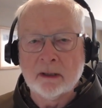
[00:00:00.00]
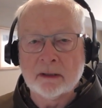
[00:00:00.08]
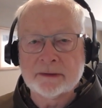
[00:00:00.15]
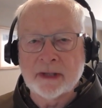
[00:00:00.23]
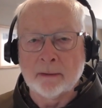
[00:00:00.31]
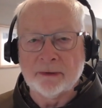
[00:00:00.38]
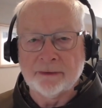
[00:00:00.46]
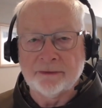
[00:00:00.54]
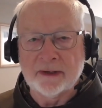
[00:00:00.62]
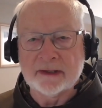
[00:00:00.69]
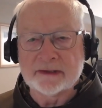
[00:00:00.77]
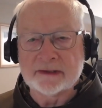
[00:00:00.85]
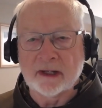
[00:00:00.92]
Some of the
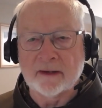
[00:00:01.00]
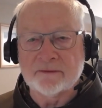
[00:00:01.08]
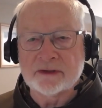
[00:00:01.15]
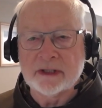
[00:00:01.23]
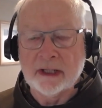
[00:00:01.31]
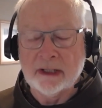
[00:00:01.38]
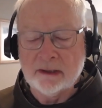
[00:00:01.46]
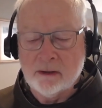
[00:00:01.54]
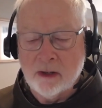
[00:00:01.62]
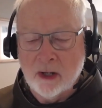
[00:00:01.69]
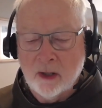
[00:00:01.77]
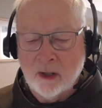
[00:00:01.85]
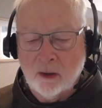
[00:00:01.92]
things that I've seen,
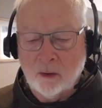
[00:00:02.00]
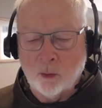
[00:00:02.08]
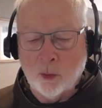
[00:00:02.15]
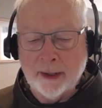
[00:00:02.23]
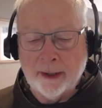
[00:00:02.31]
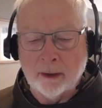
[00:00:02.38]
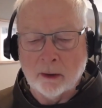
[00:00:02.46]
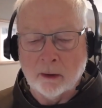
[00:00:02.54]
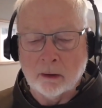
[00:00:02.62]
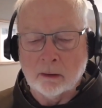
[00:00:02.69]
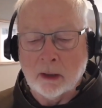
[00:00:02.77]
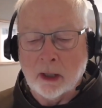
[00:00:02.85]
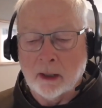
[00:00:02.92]

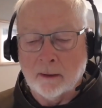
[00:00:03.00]
where